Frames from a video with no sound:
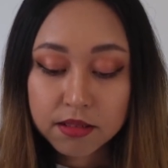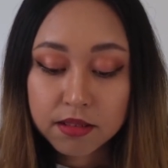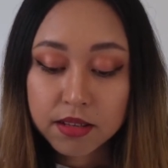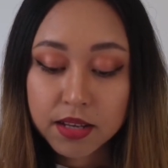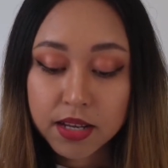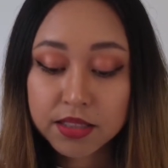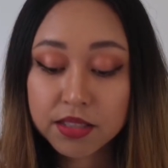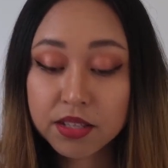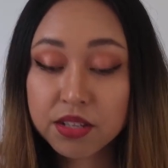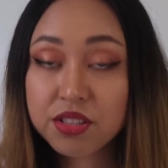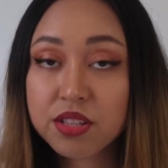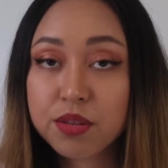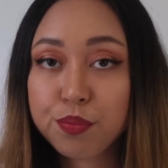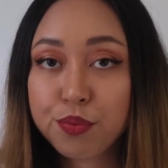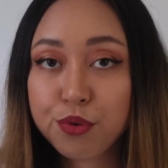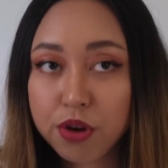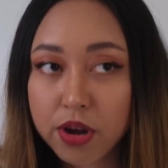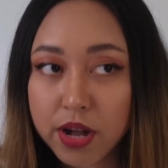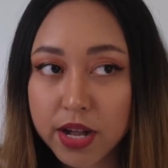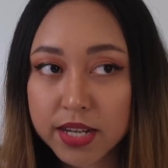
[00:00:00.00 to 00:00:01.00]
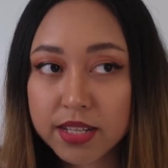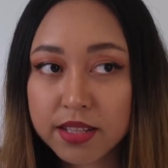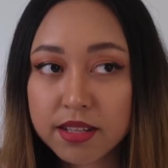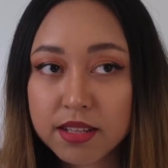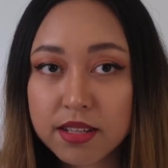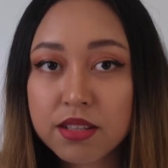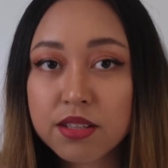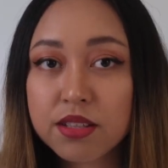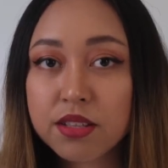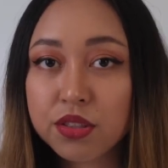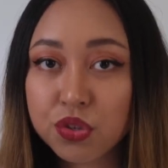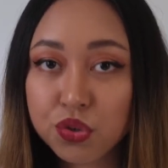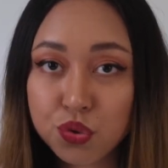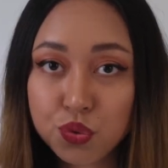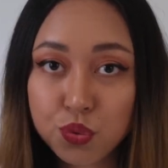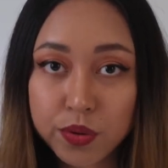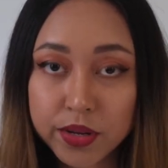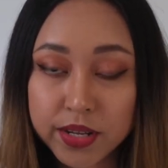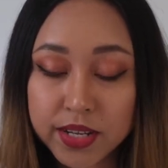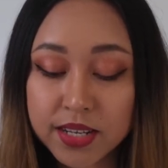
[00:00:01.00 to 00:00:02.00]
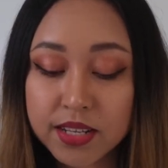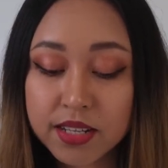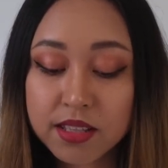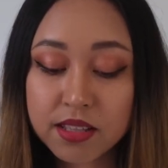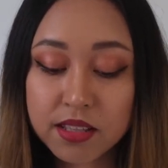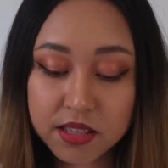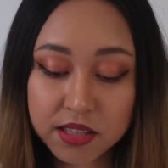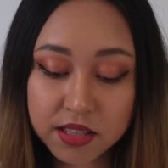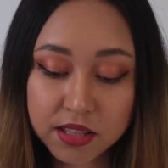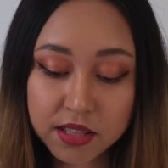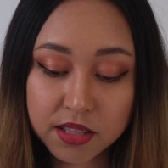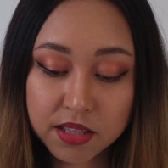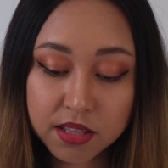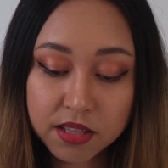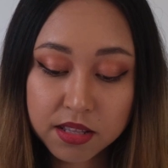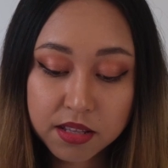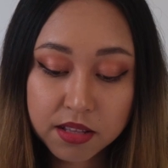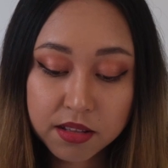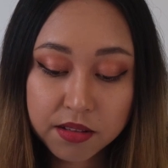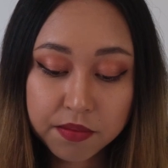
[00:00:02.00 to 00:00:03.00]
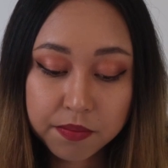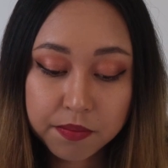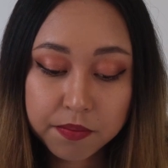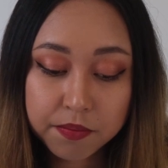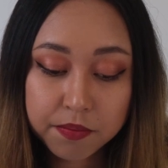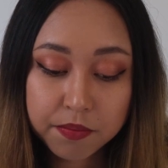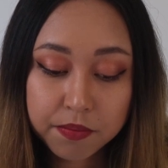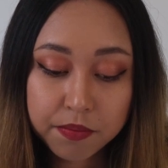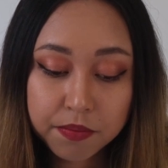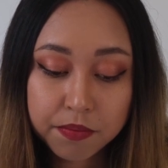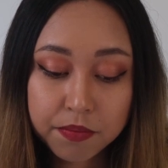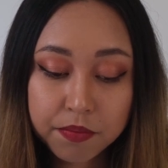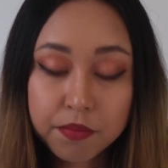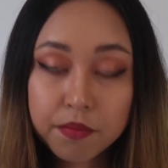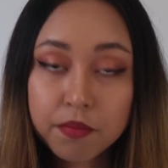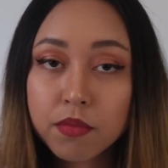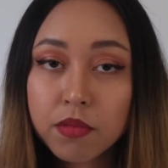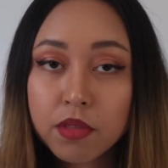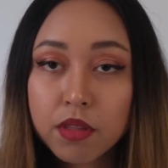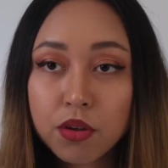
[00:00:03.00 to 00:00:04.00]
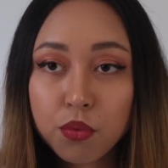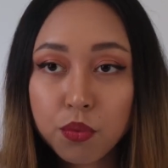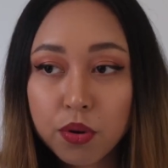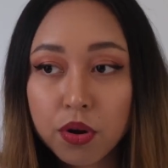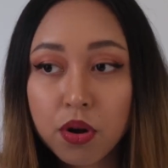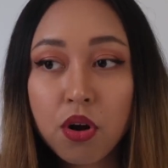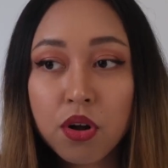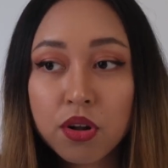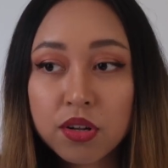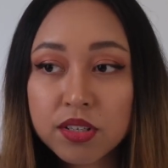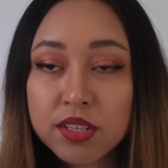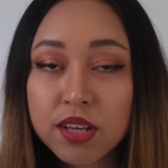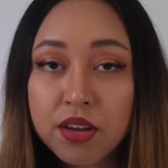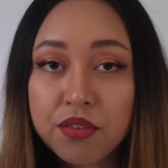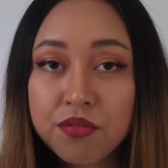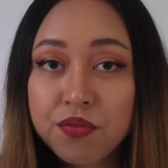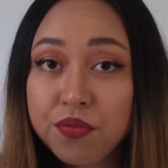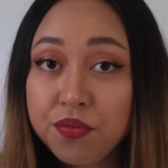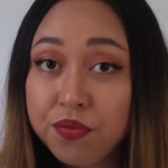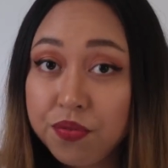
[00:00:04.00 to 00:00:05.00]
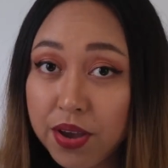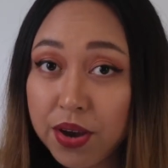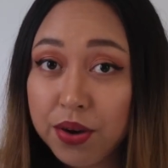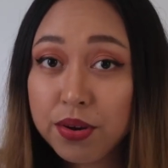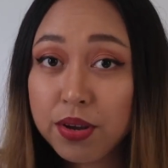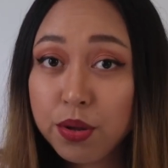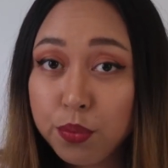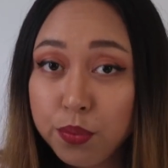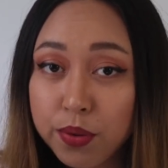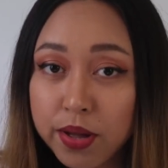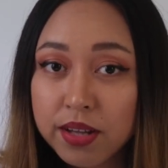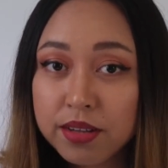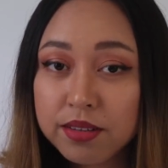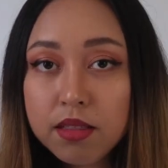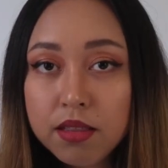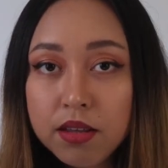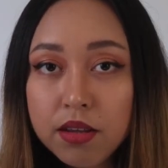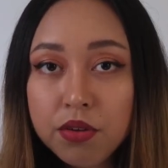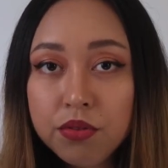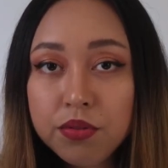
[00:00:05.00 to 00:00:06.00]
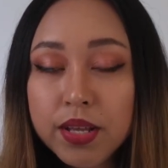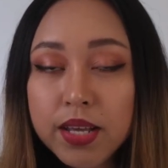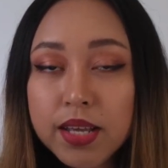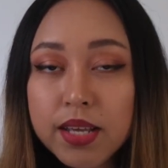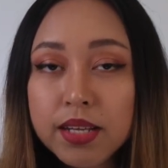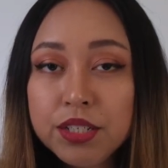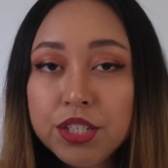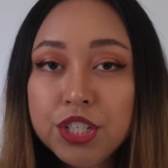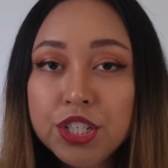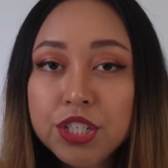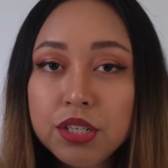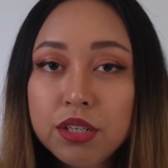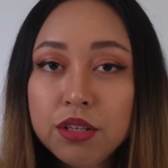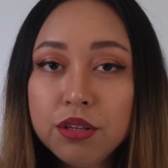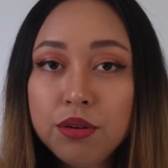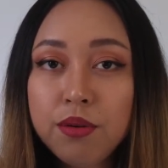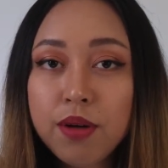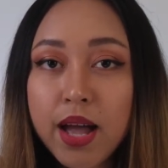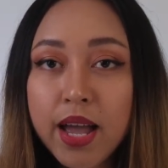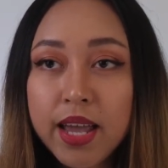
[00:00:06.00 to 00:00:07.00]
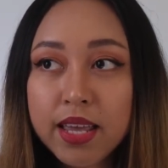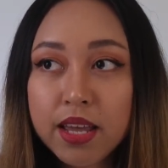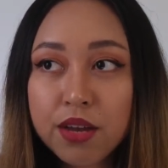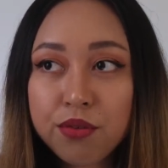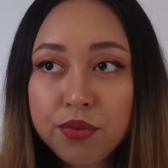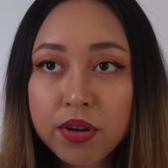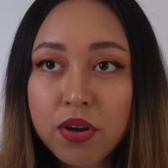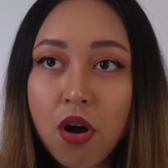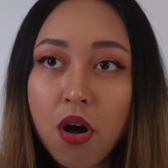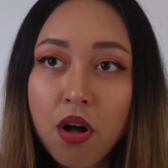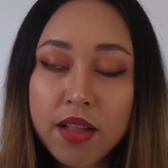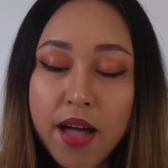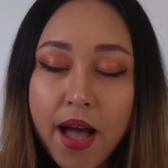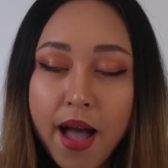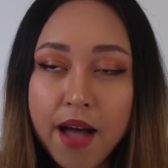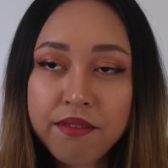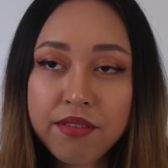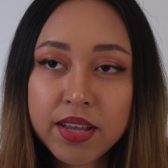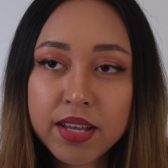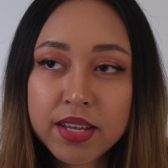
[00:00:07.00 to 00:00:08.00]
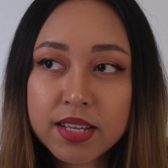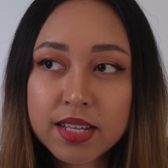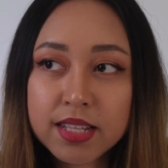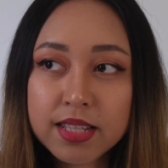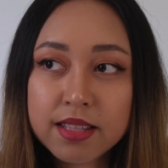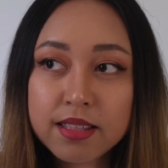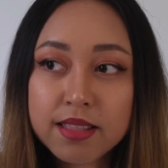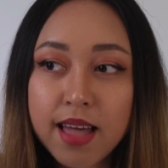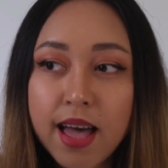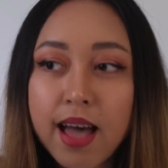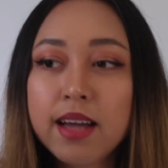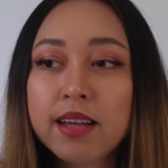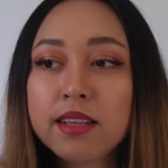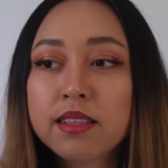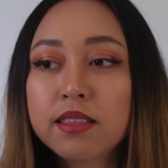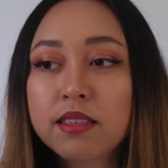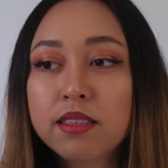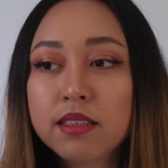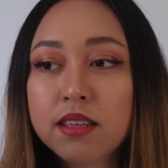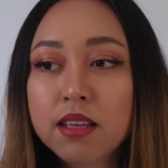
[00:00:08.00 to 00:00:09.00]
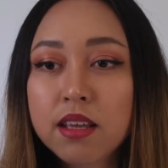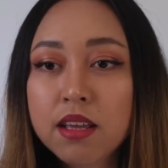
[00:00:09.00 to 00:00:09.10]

and the surprises and the twists were all done very well. The only issue I can recall having is that